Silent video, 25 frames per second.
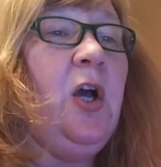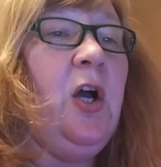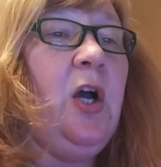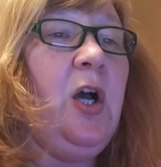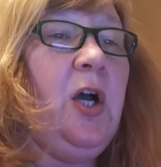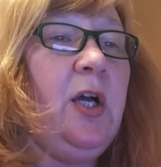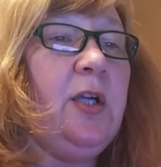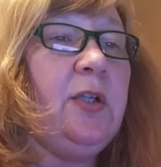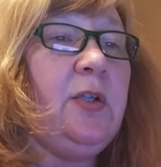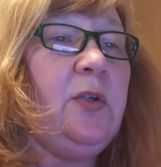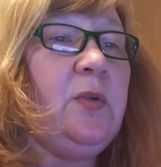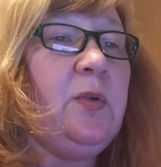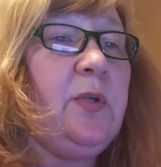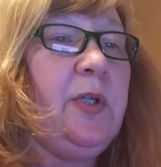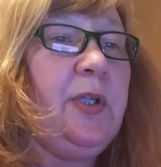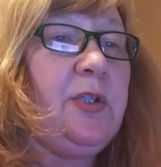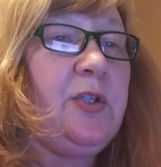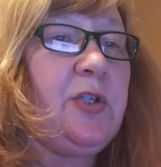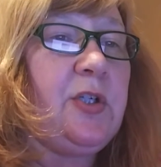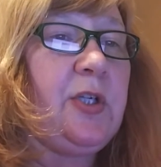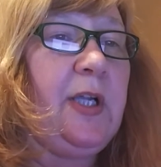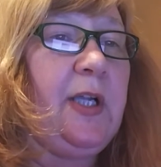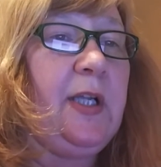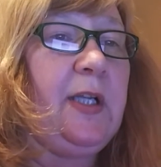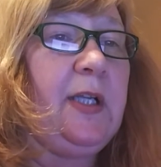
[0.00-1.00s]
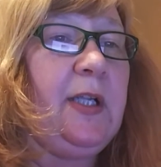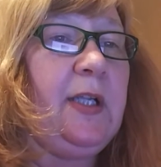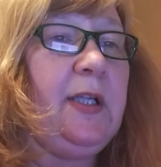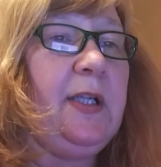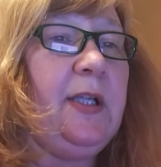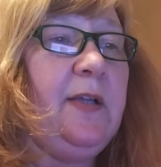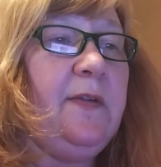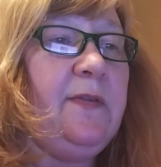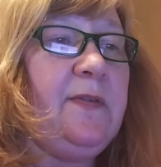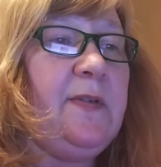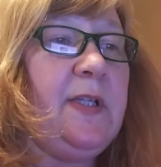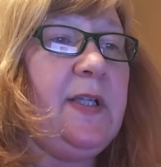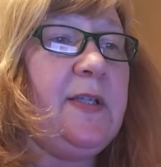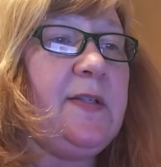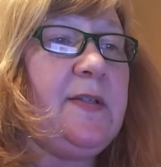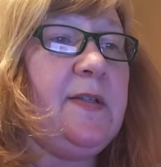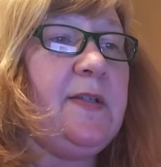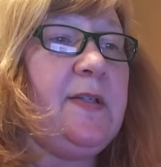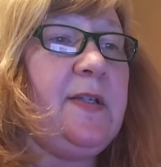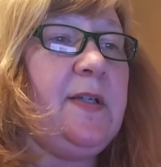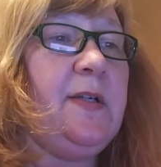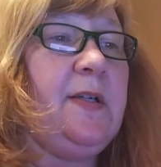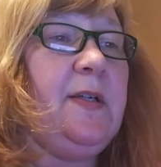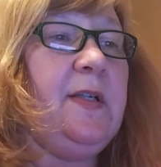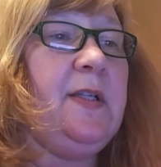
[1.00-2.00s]
ongoing training if
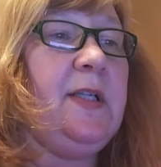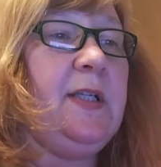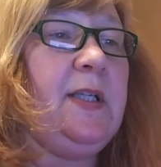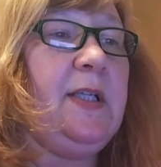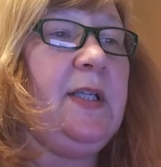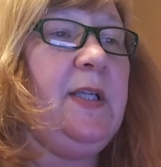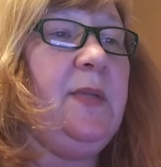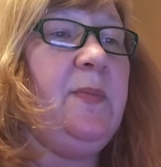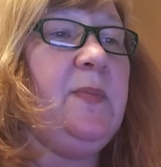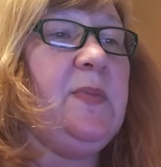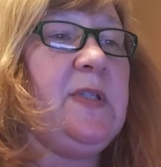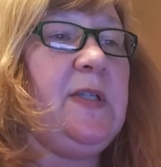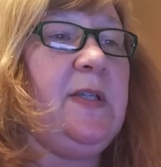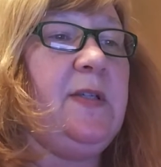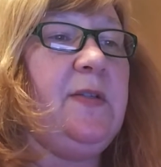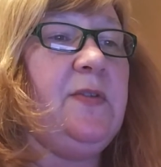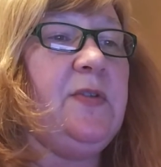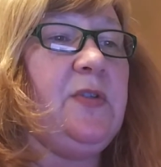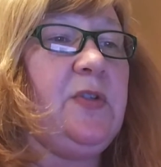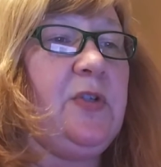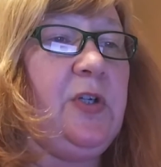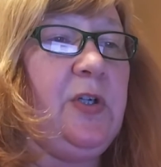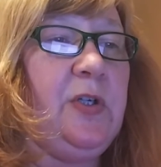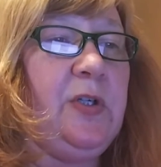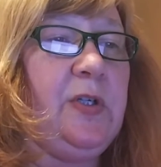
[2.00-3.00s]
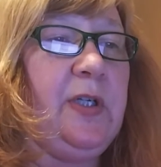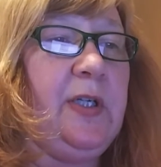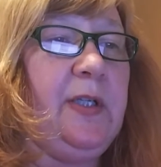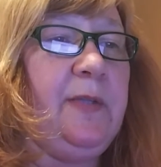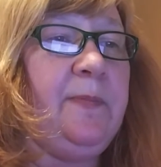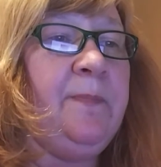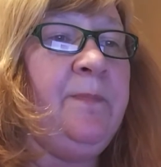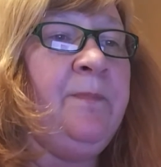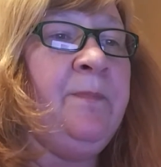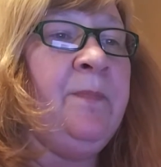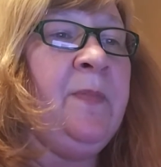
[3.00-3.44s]
necessary to keep skills current.